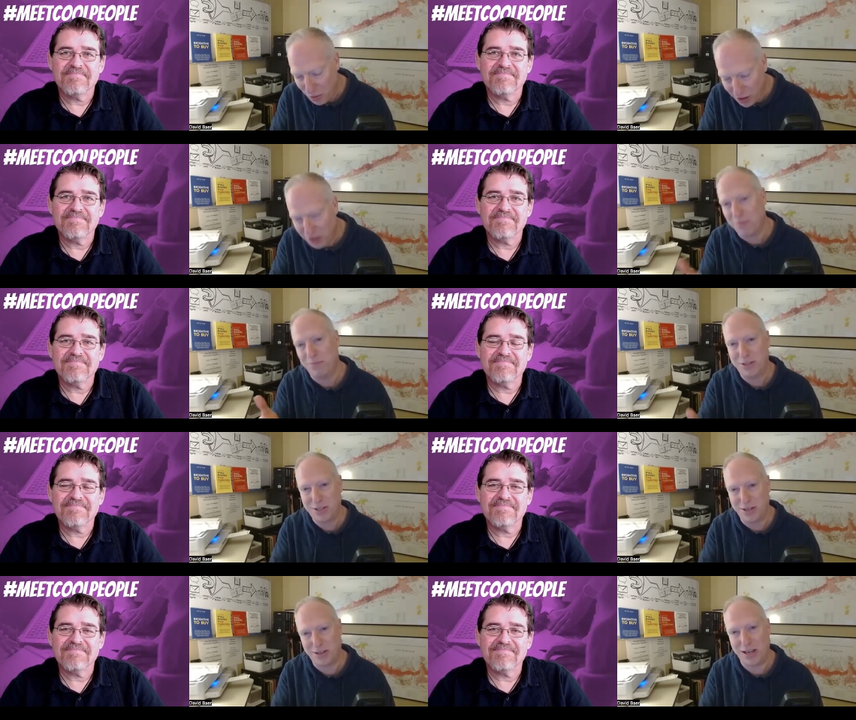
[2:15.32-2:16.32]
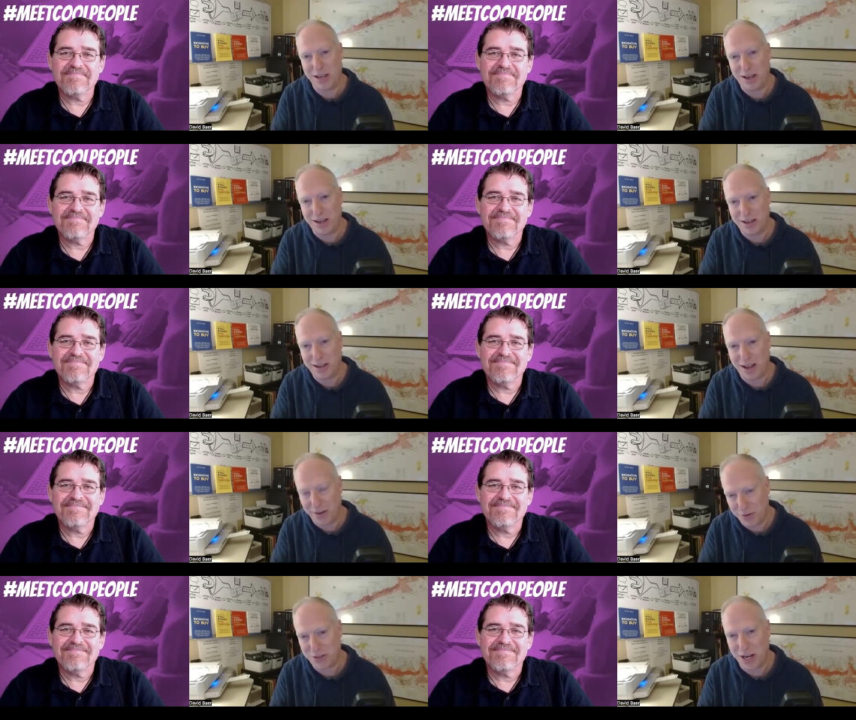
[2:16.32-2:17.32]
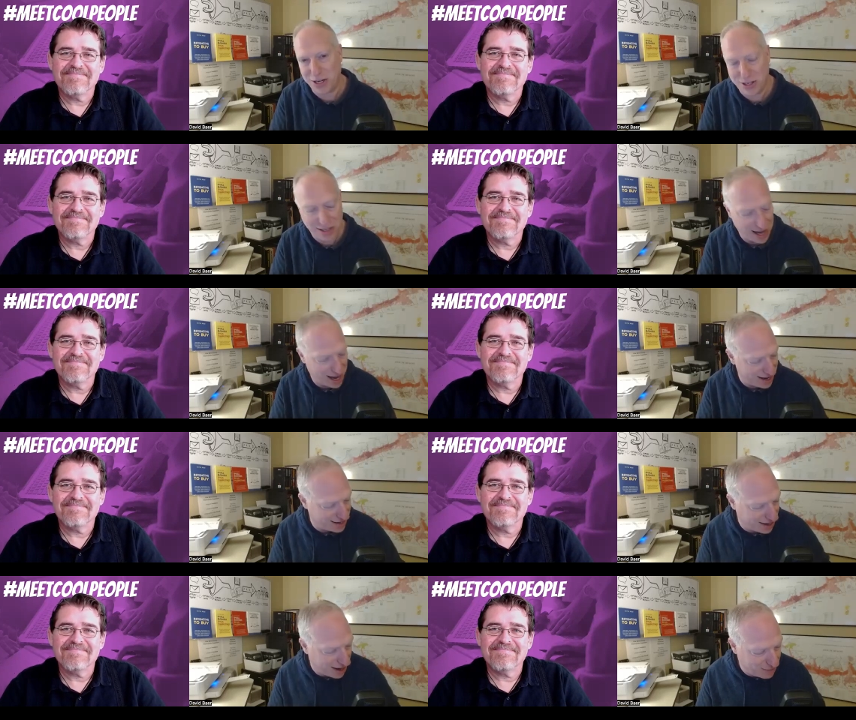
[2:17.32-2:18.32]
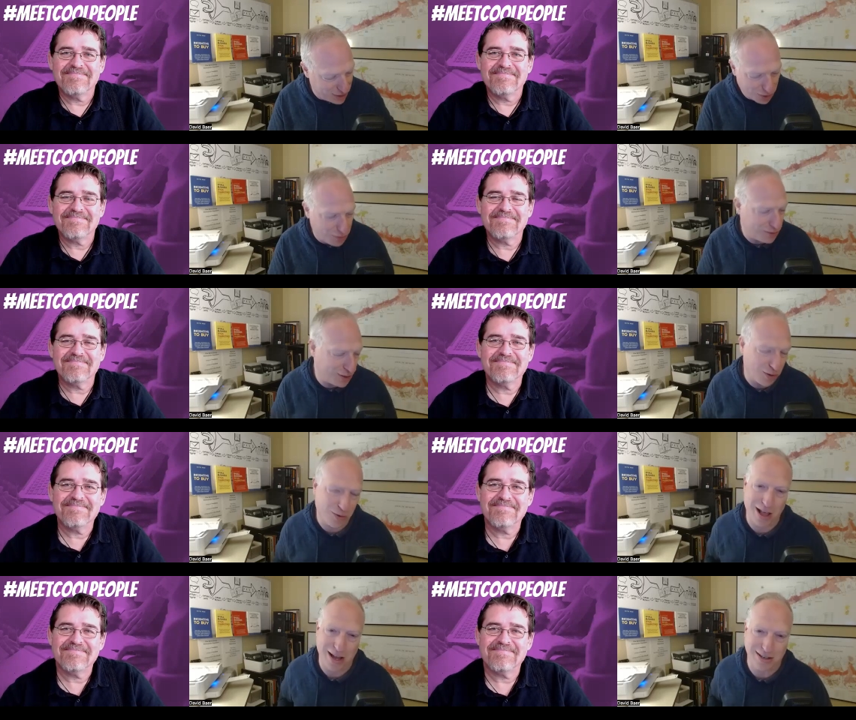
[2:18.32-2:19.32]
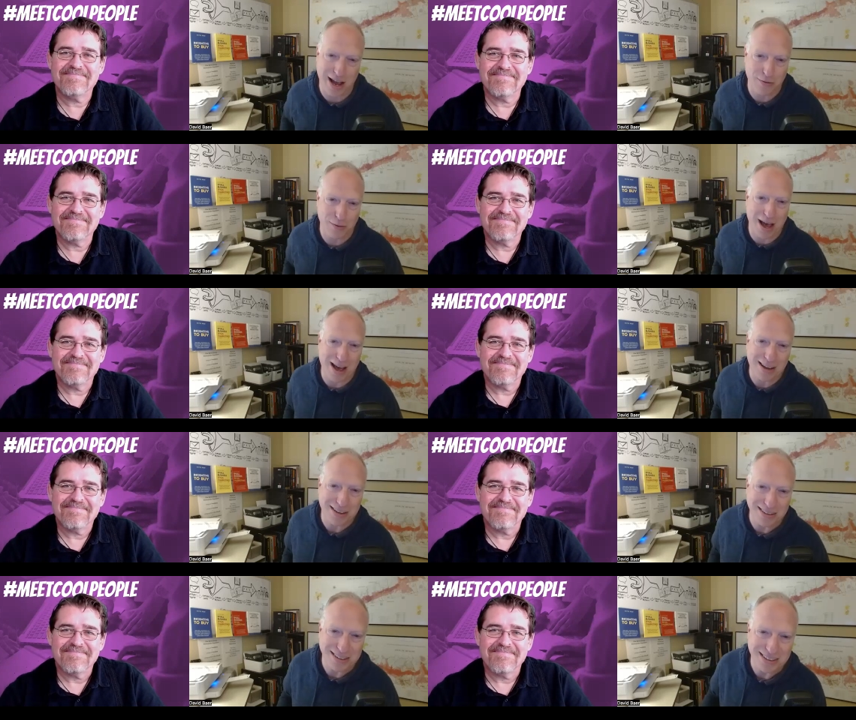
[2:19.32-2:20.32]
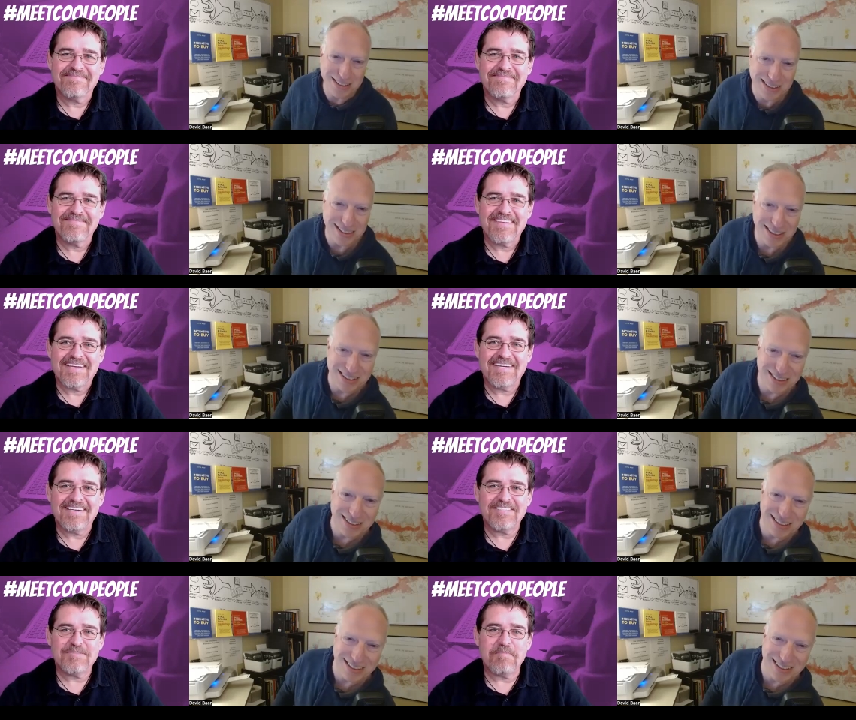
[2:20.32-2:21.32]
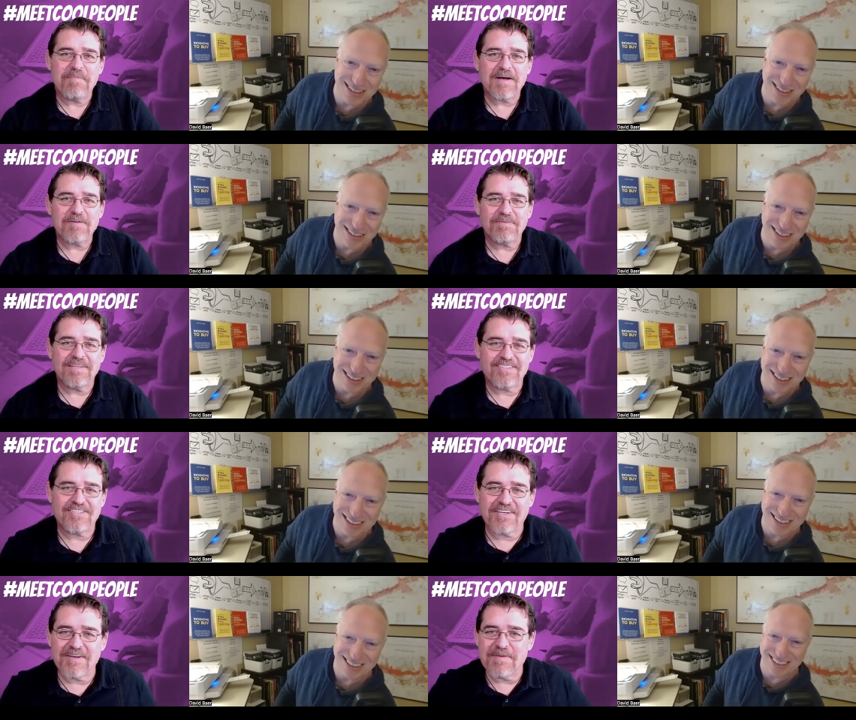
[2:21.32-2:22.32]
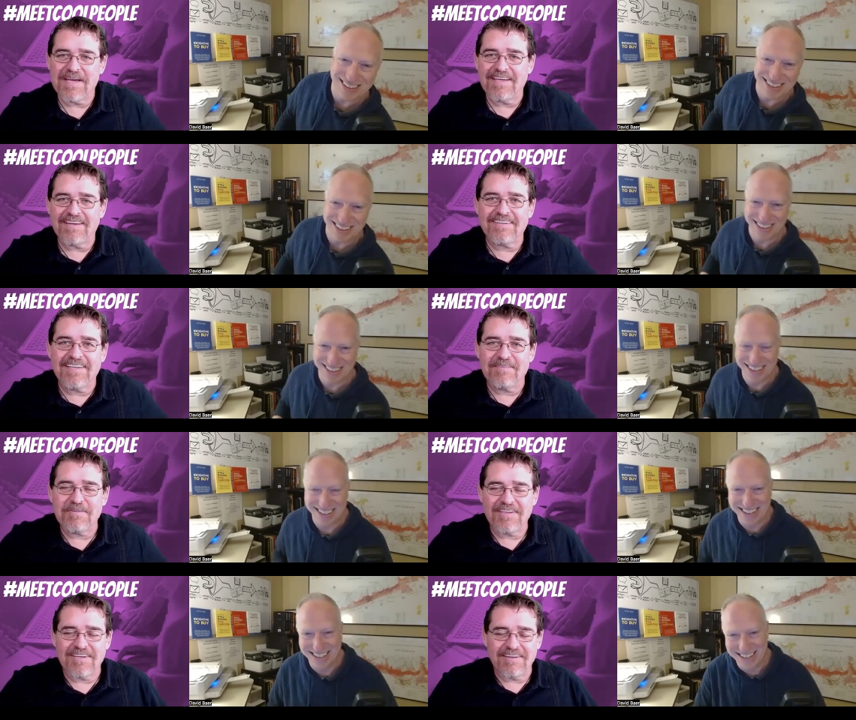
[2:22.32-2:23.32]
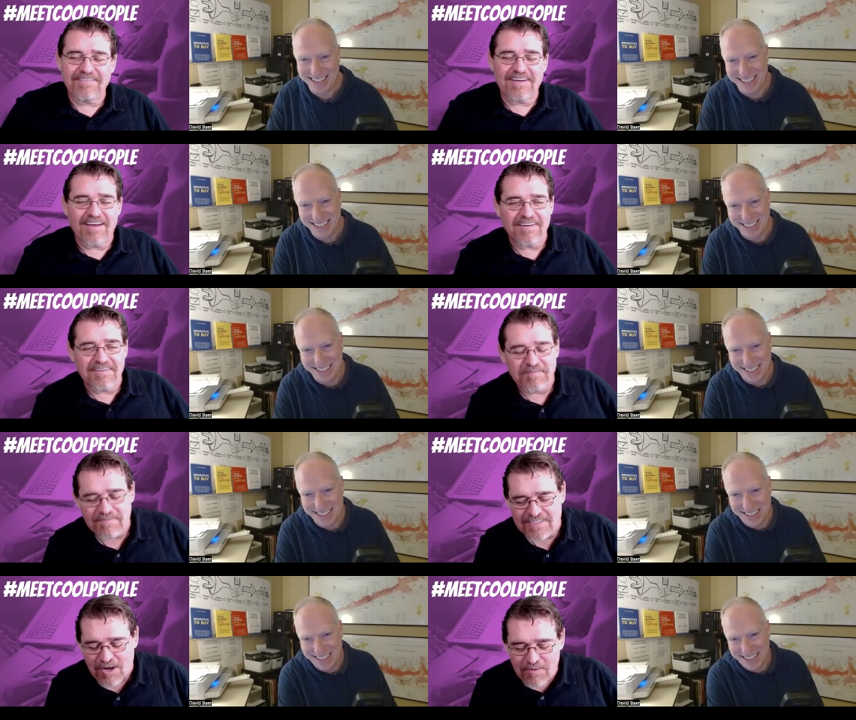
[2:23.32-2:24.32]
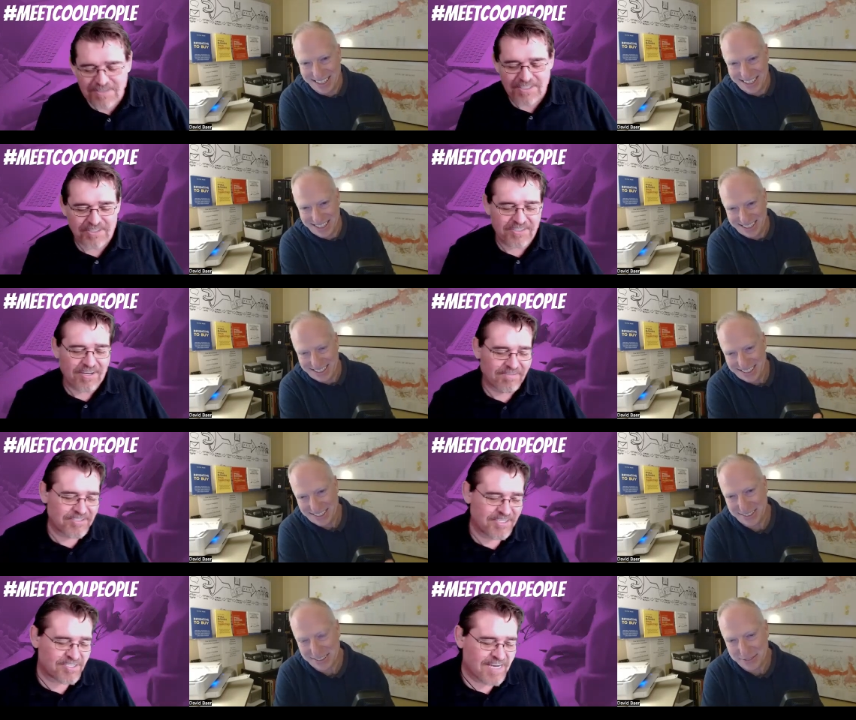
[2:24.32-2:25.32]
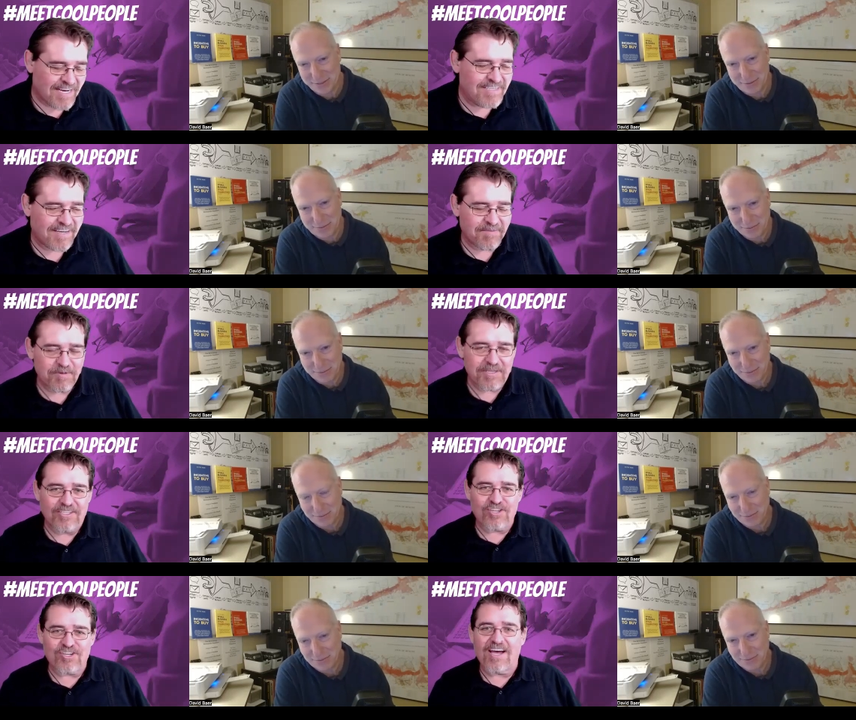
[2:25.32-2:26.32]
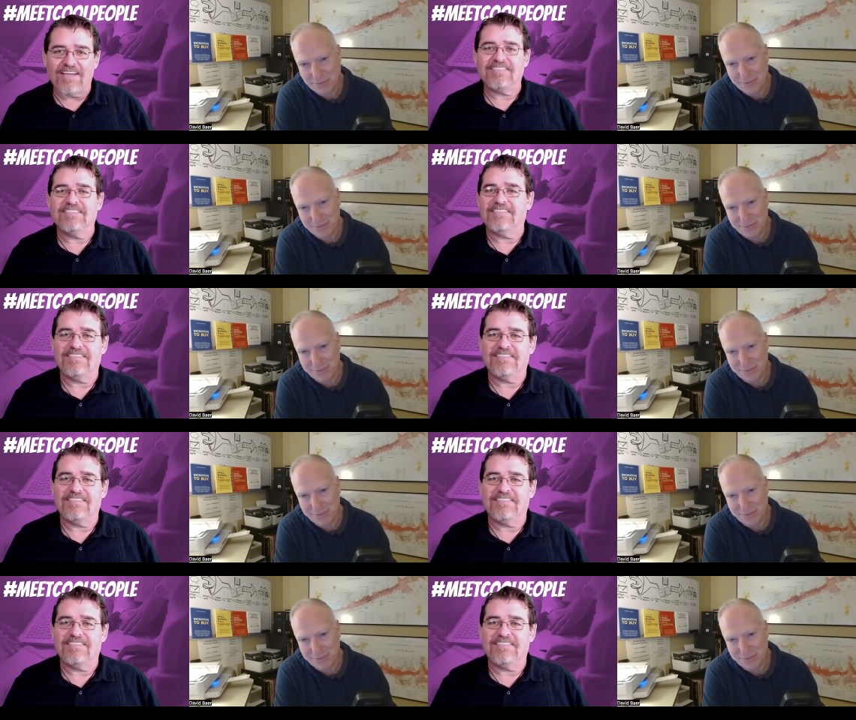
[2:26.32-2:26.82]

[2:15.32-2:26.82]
Speaker 1: welcome to the conversation. And I'm so, so glad to have you back.
Speaker 2: It's just my pleasure to come hang out again with you, David. Um, it's always a good conversation anytime we can chat. Just